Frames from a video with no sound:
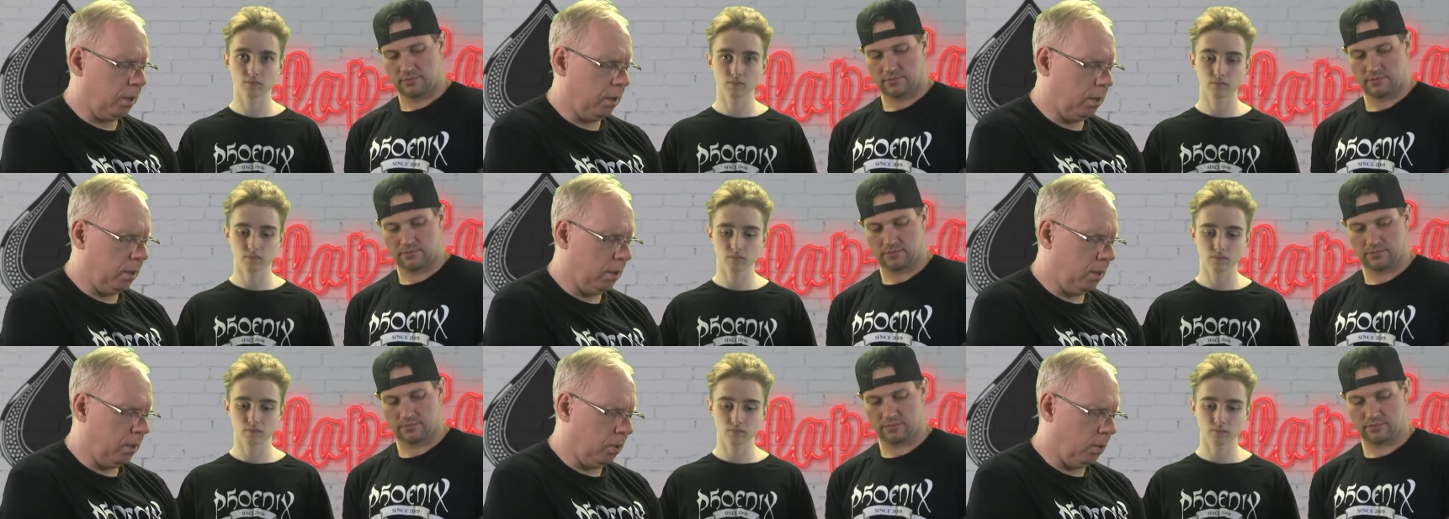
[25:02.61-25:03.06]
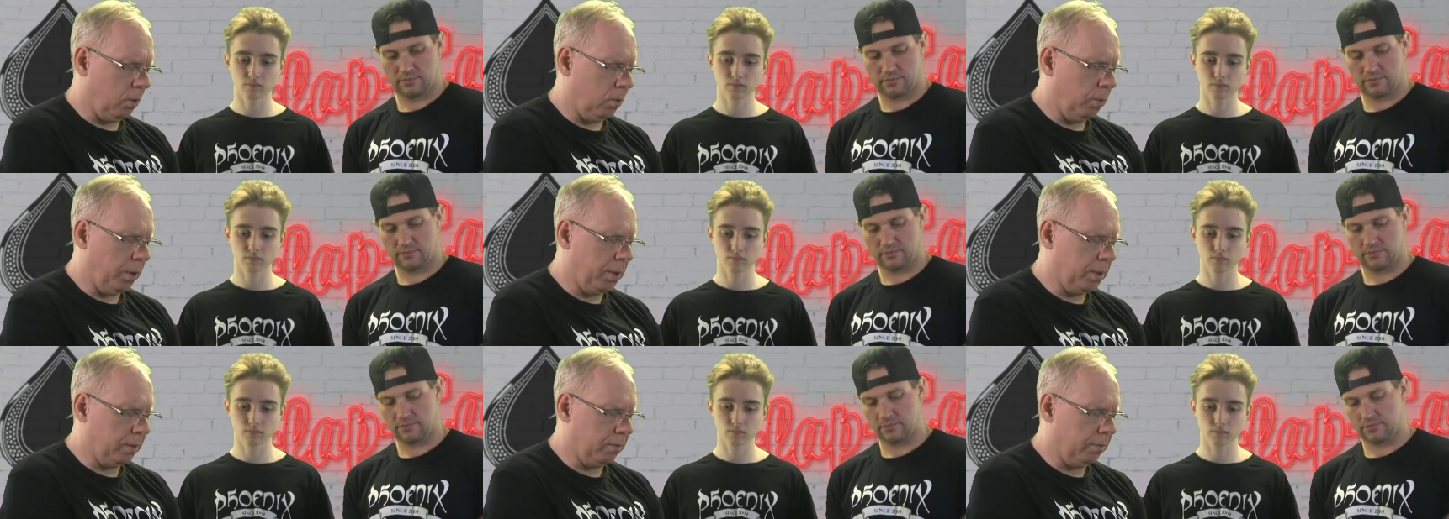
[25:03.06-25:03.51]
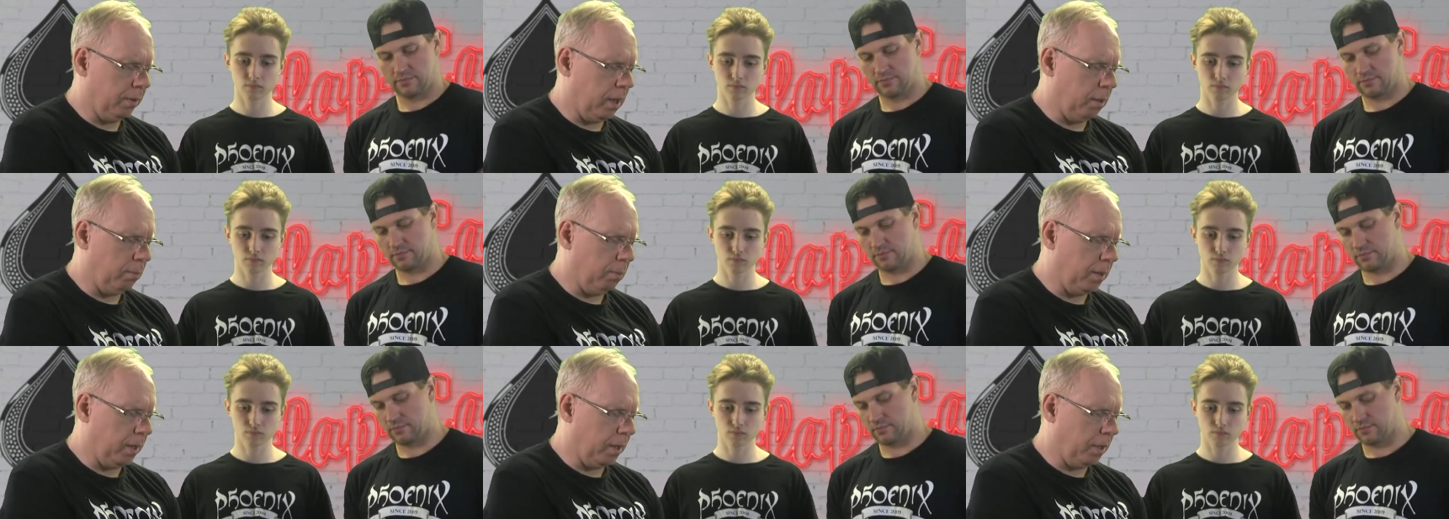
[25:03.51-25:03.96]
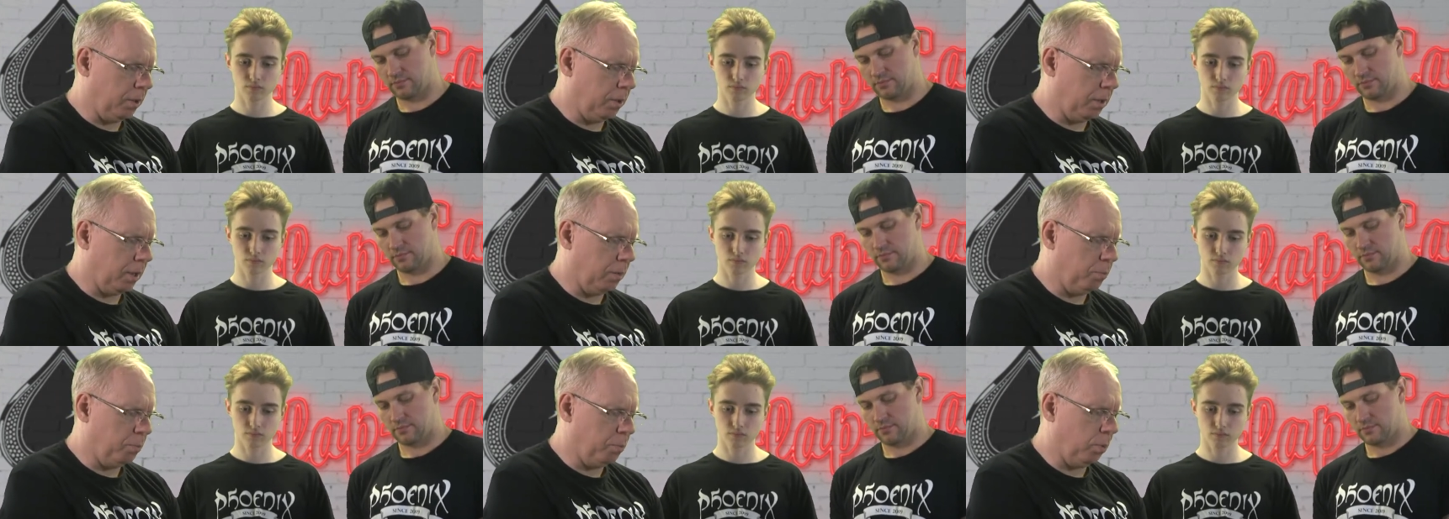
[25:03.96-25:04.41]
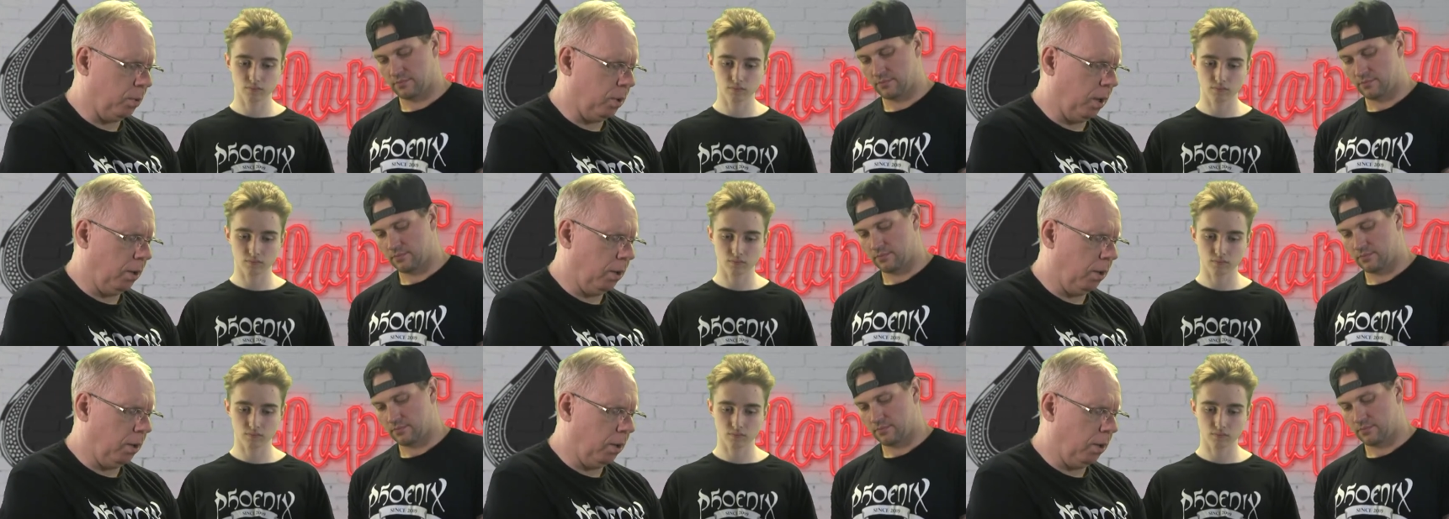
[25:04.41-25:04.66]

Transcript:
Speaker 1: uh, always available that you can pull